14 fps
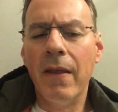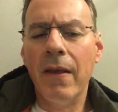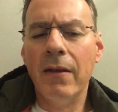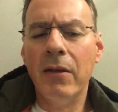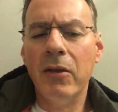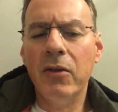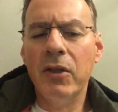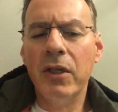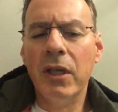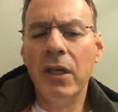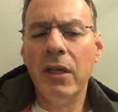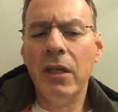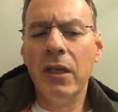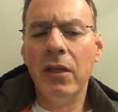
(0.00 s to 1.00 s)
that they're
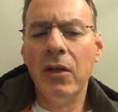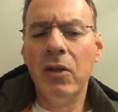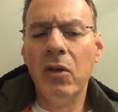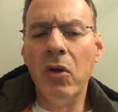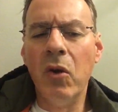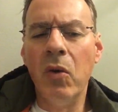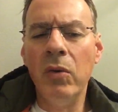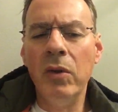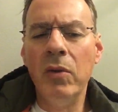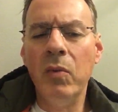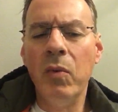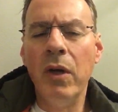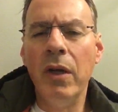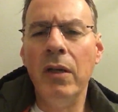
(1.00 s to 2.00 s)
saying that the only
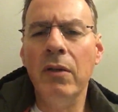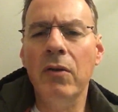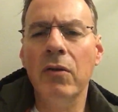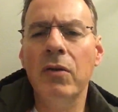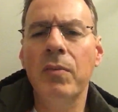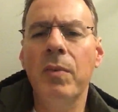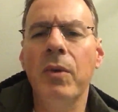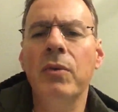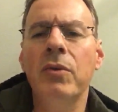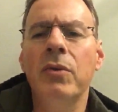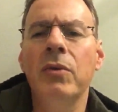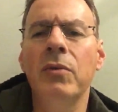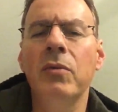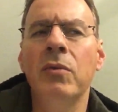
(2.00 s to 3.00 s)
way you're
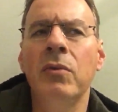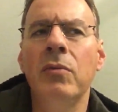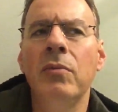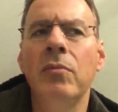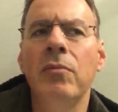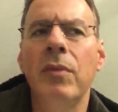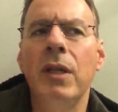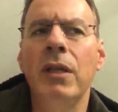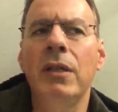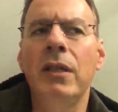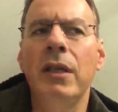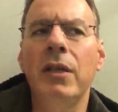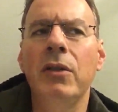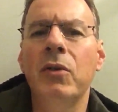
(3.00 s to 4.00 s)
supposed to
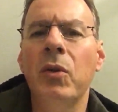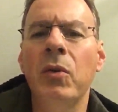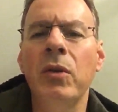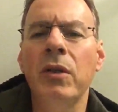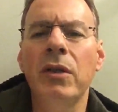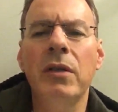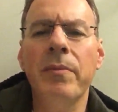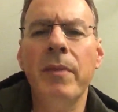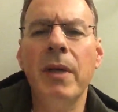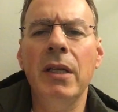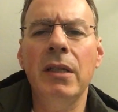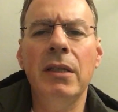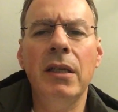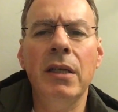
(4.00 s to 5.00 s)
meditate is only to
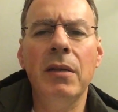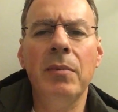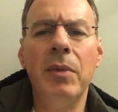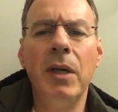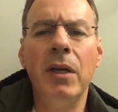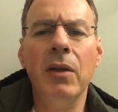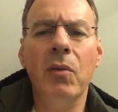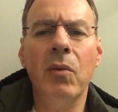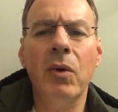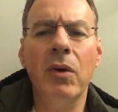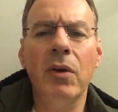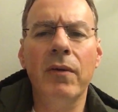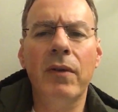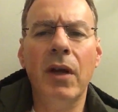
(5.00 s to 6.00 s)
meditate upon the
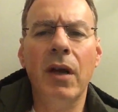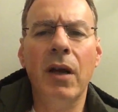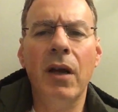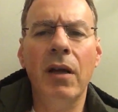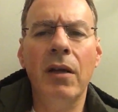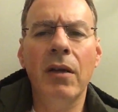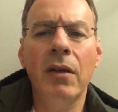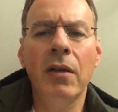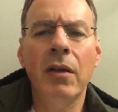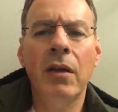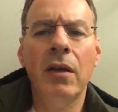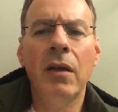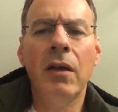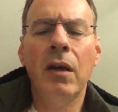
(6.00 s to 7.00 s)
Word of God.
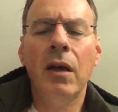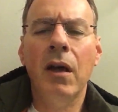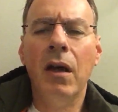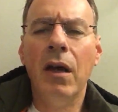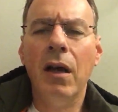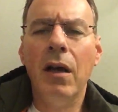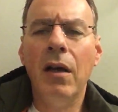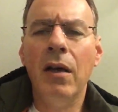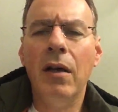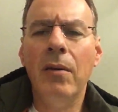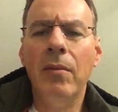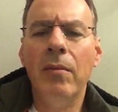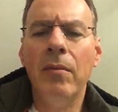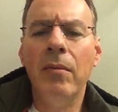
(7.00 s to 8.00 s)

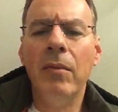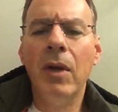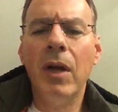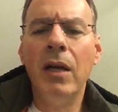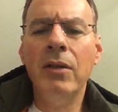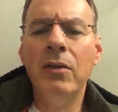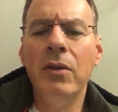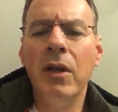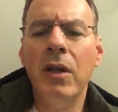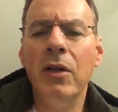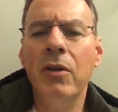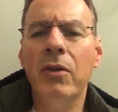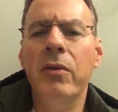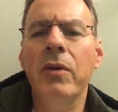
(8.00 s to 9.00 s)
I do not
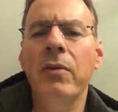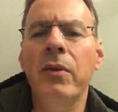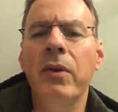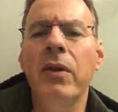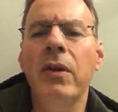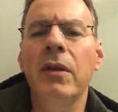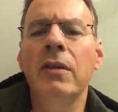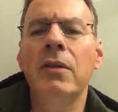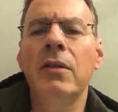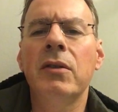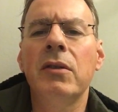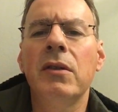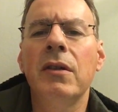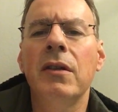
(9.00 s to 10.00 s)
agree with this.